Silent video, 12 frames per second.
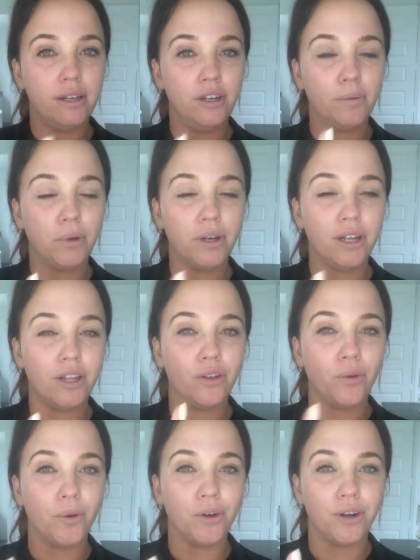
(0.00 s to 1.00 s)
you're putting it in
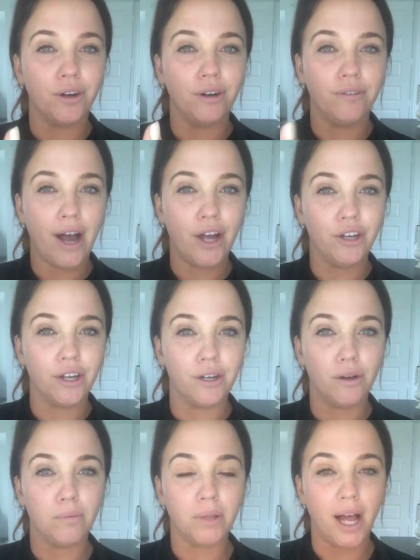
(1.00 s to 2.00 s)
the order of how you're
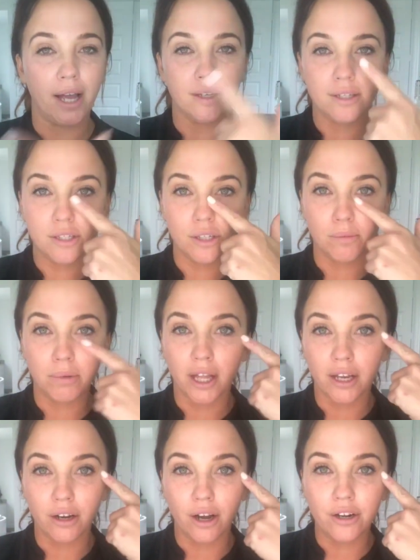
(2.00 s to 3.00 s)
gonna apply. So you
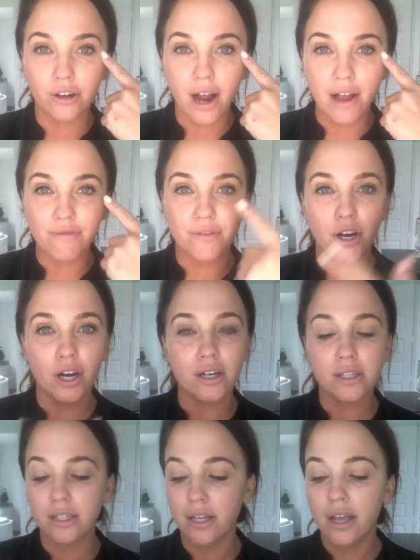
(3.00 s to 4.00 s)
apply your under eye
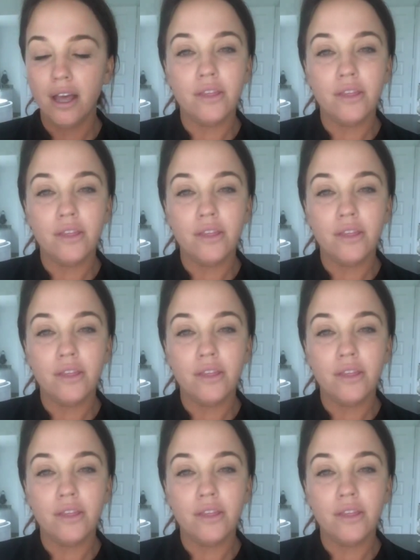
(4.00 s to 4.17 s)
first,